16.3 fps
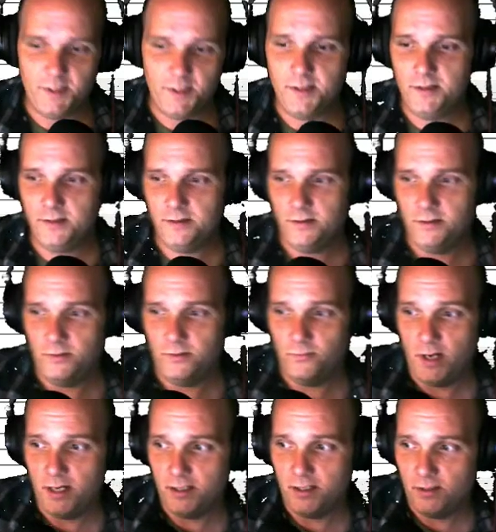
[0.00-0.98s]
in the
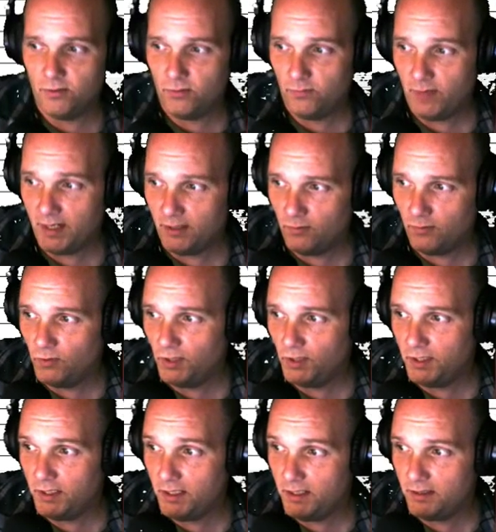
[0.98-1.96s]
radio, make it really
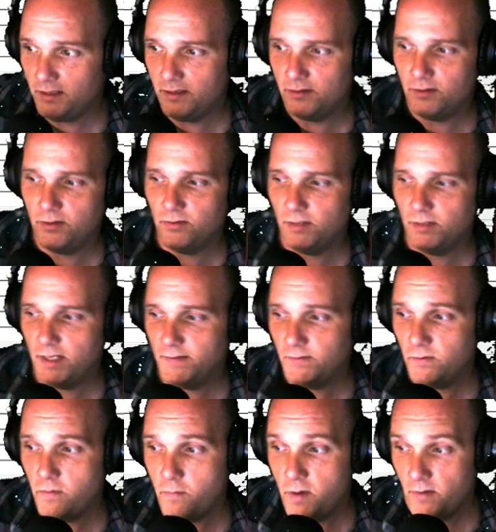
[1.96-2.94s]
easy so you don't have to
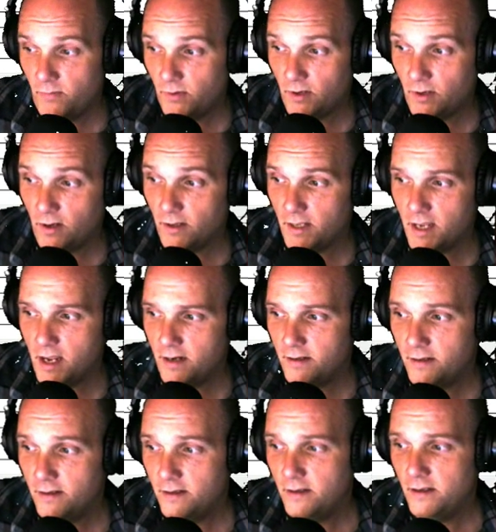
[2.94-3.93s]
remember all that.
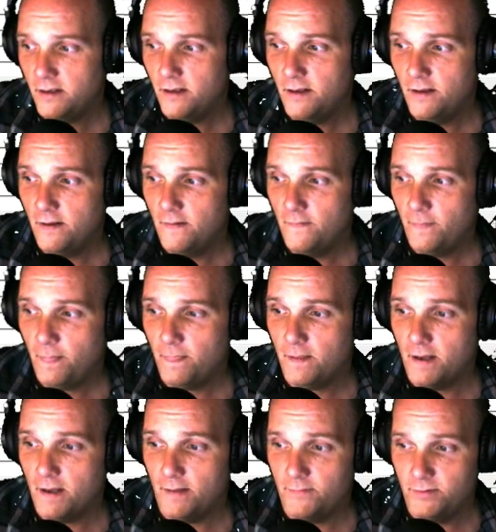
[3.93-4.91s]

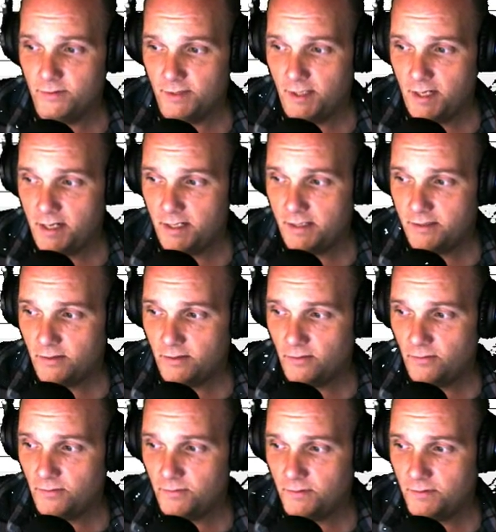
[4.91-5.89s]
I'm using an
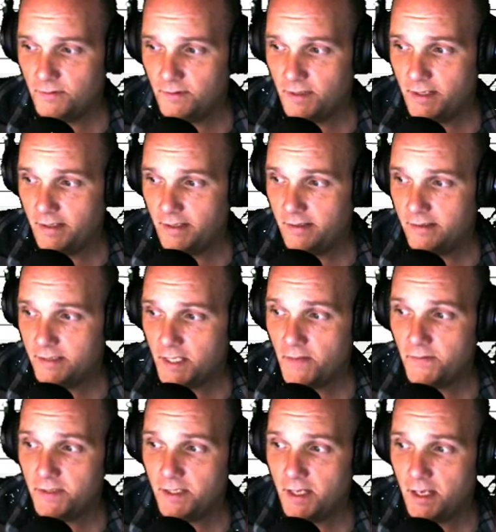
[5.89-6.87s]
Anytone
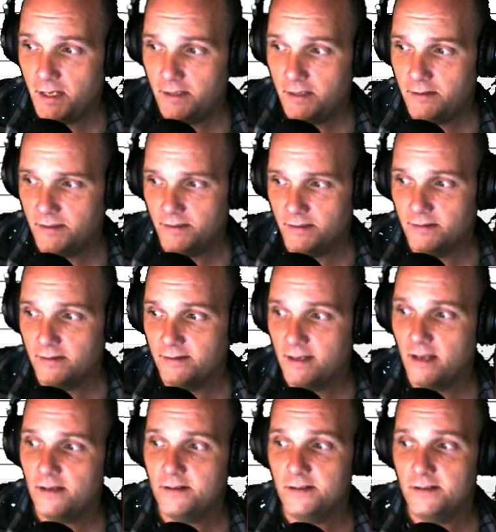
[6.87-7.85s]
878. This is
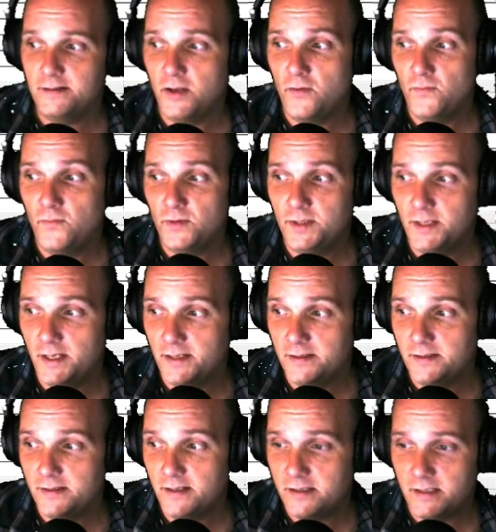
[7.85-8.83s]
exactly the same for the
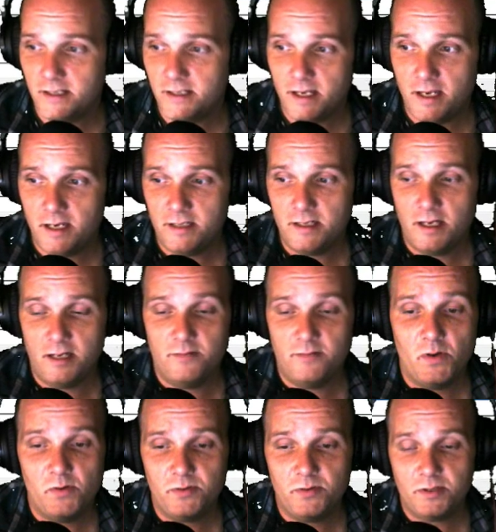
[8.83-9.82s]
868, and
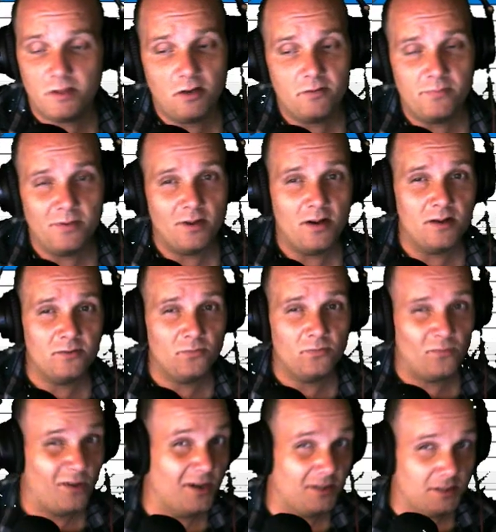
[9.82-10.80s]
most code plugs
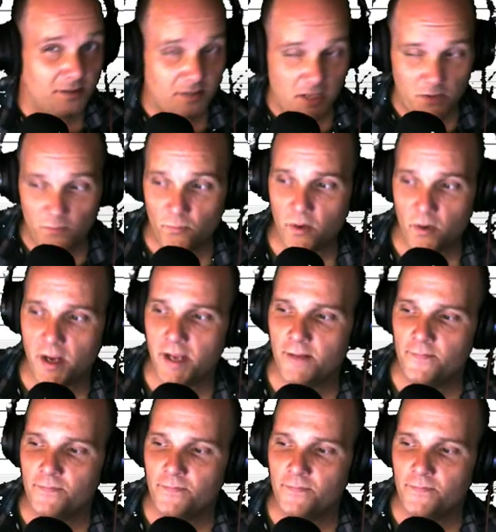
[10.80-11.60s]
work the same way.